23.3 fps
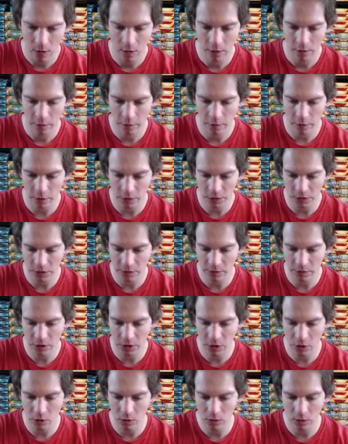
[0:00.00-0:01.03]
First of
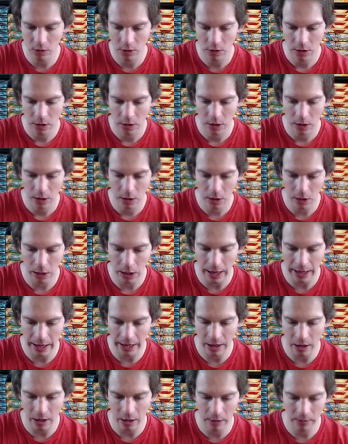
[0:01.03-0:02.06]
two,
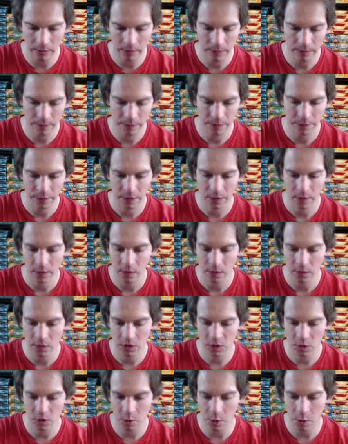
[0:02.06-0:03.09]
Gligar,
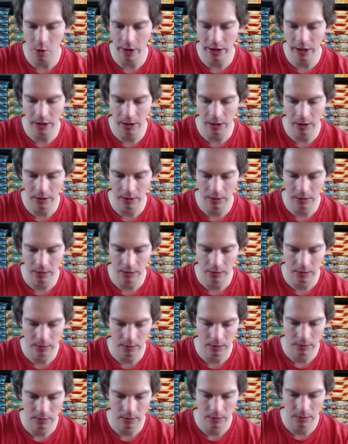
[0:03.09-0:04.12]
Spoink,
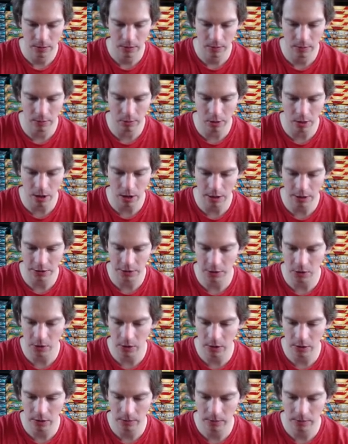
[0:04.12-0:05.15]

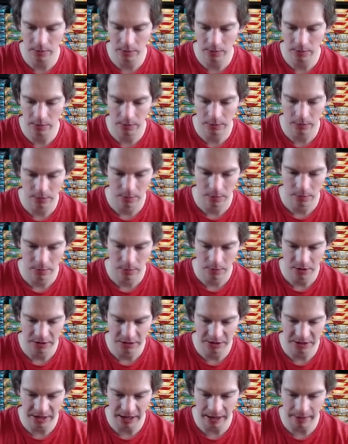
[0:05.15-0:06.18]
Bronzor,
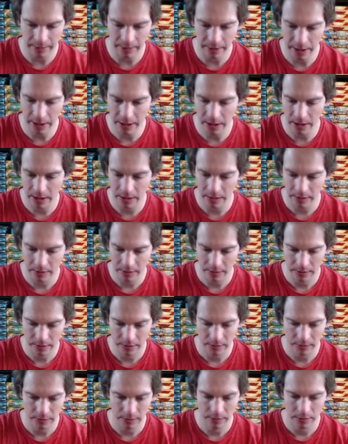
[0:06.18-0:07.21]
Tepig,
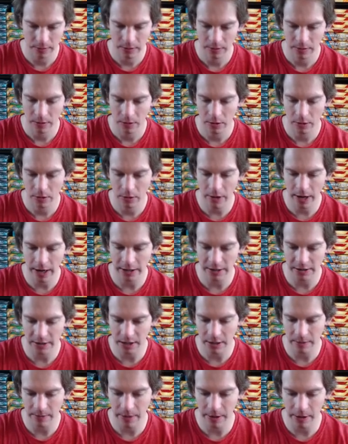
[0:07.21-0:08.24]

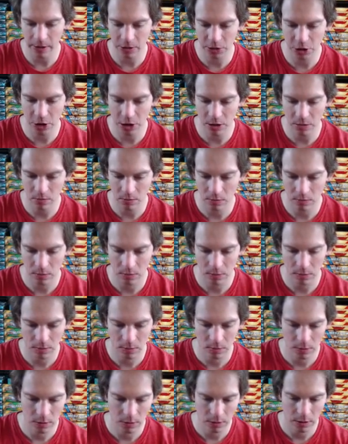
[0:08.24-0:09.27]
Grass-type energy,
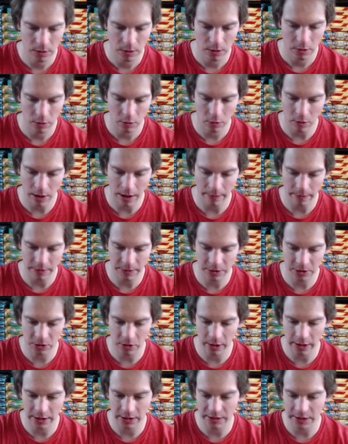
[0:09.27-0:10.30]
Rapid
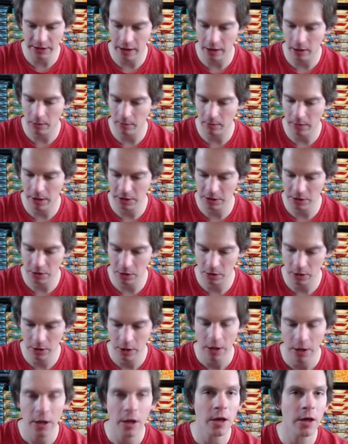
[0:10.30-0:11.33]
Strike style Mustard,
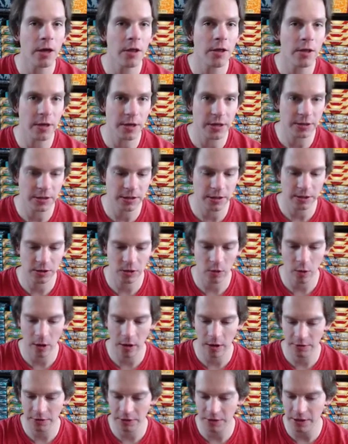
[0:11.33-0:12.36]
this as
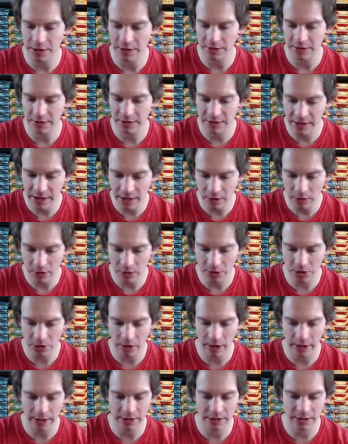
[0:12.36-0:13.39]
well as the Single
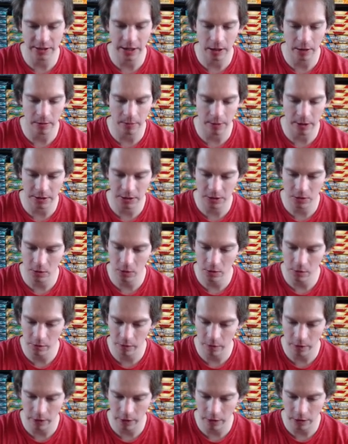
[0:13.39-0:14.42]
Strike style Mustard,
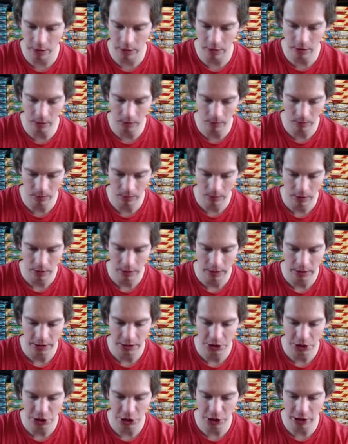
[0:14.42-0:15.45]
very good,
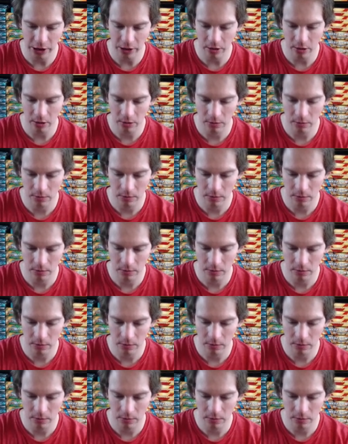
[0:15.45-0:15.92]
Cheryl,